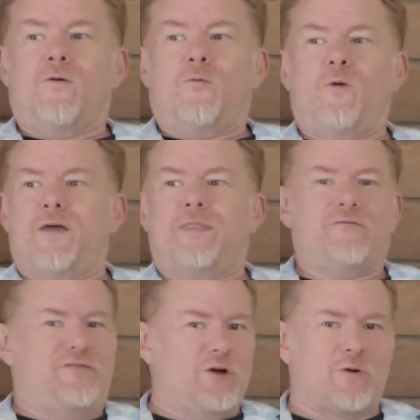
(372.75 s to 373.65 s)
when the
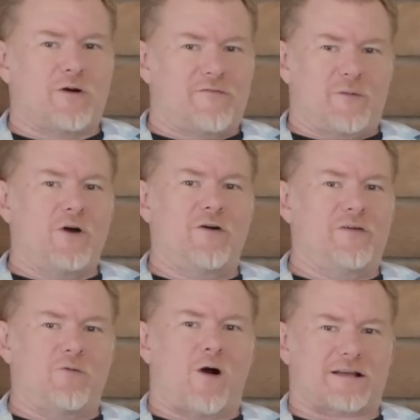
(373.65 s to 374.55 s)
viewer of the
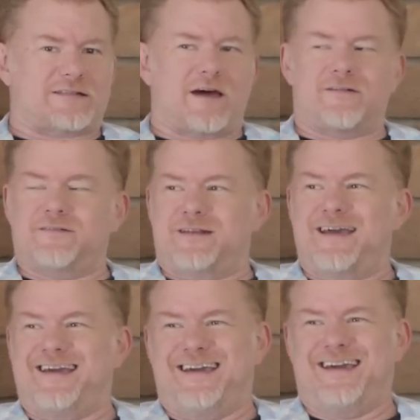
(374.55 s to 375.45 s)
movie walks out
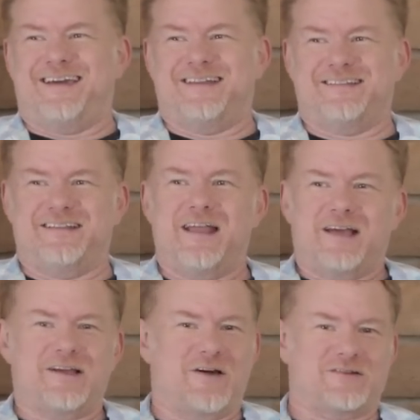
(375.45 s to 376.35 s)
and
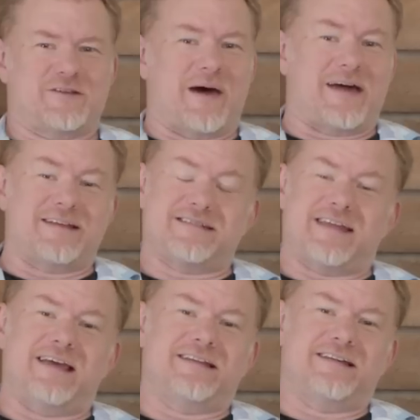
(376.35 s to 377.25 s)
goes about his
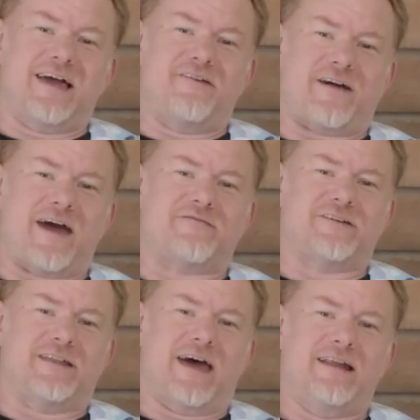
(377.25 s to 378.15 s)
daily life
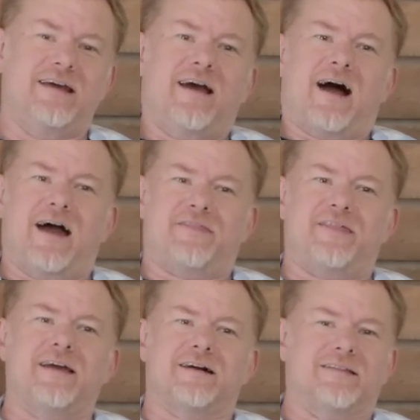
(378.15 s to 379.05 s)
after that, I
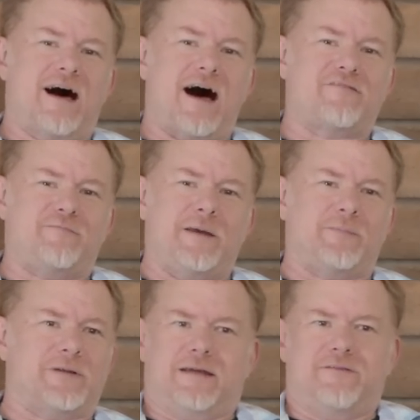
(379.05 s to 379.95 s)
think a lot of
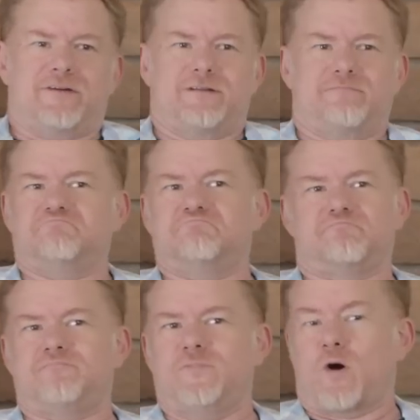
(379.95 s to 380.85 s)
people,
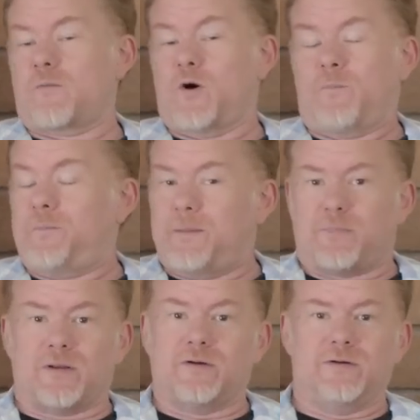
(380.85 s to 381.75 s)
even normal
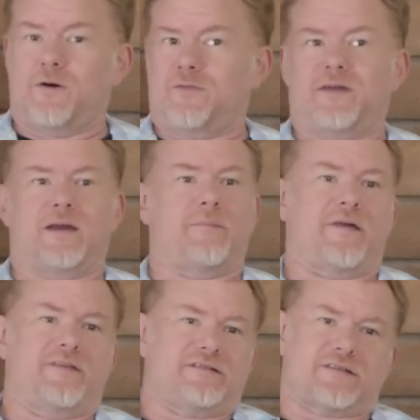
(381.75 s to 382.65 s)
people who don't think
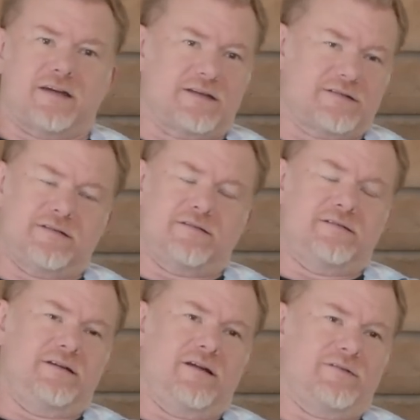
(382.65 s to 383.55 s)
about these things
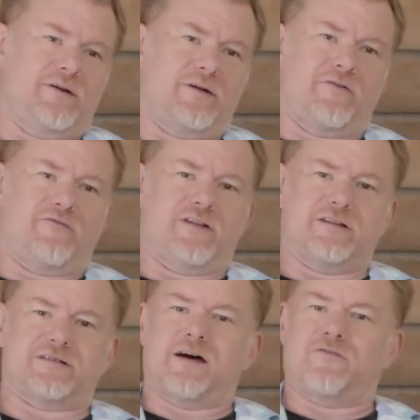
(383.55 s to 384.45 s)
and, don't have a
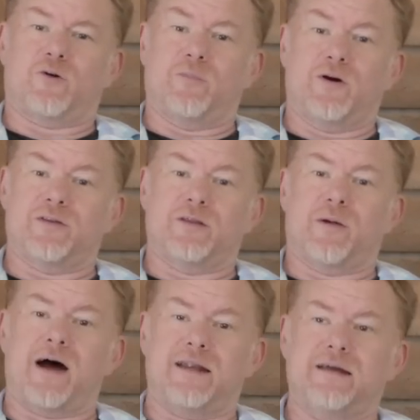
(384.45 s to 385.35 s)
philosophical bone in their
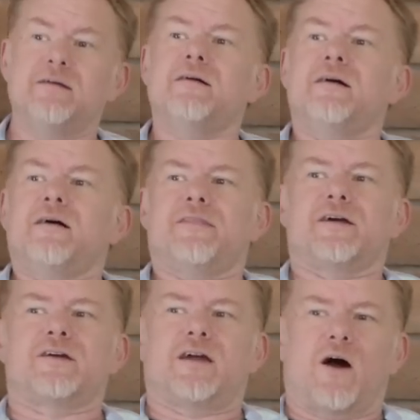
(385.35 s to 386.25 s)
body,
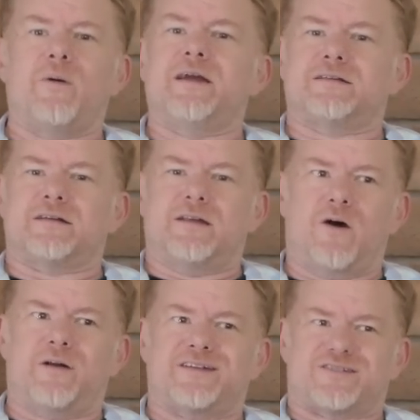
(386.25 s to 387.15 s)
they're going to
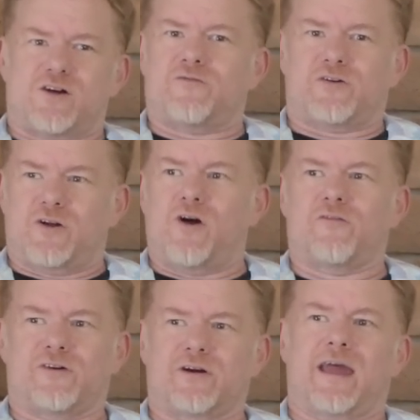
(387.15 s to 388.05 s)
notice over and
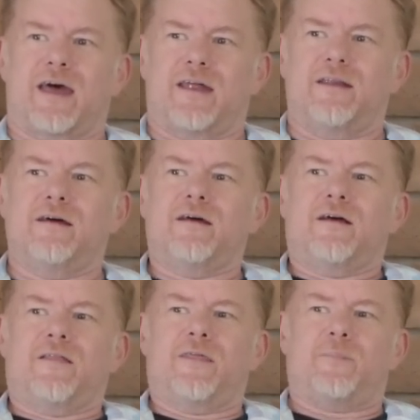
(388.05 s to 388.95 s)
over again
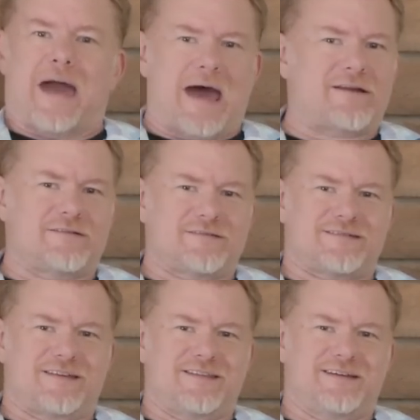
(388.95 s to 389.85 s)
the
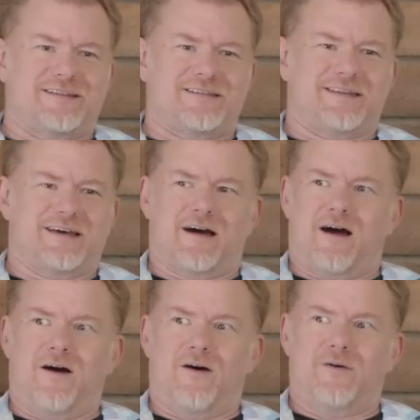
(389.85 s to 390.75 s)
patterns and
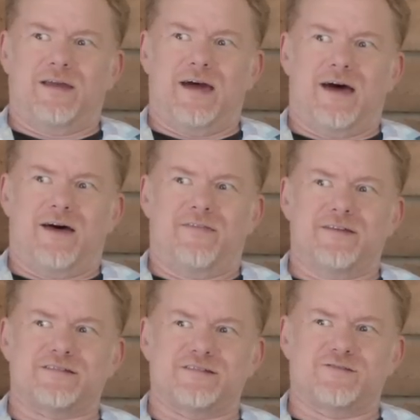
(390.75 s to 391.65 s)
oh yeah,
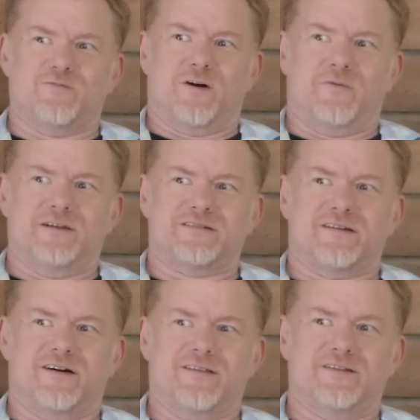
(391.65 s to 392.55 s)
this is what we
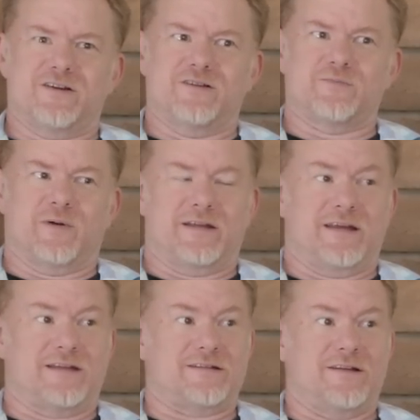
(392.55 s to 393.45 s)
saw in the Jones
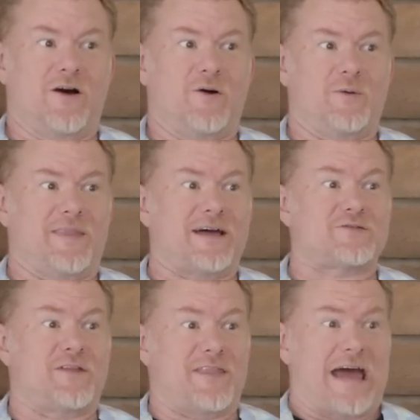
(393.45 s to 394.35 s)
Plantation. Oh, and that's
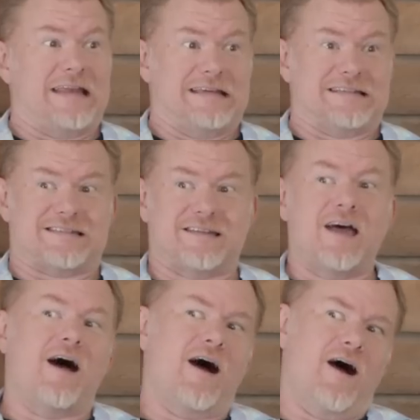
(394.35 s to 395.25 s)
what that is.
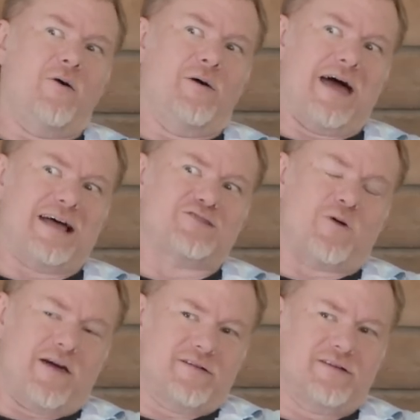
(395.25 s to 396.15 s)
Oh, and that's
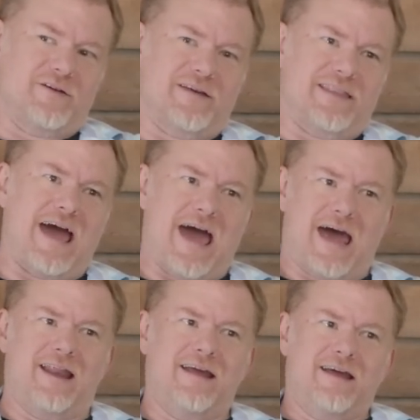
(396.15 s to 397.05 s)
why they're doing
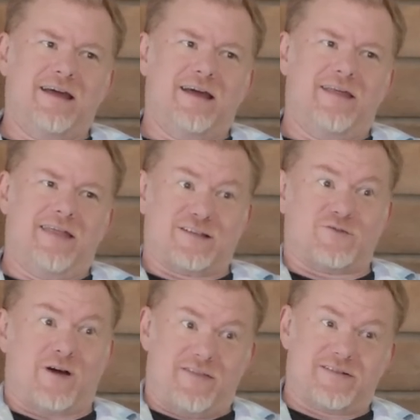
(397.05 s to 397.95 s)
that. And that's
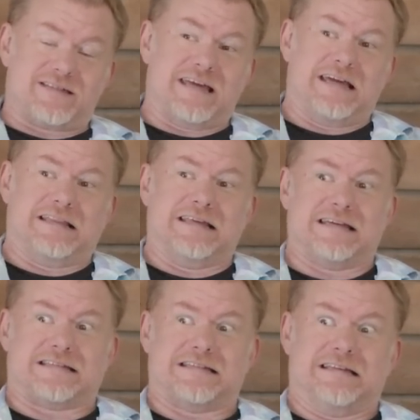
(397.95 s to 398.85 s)
why they're saying
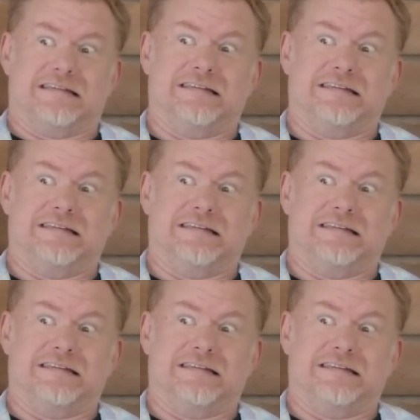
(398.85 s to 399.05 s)
this and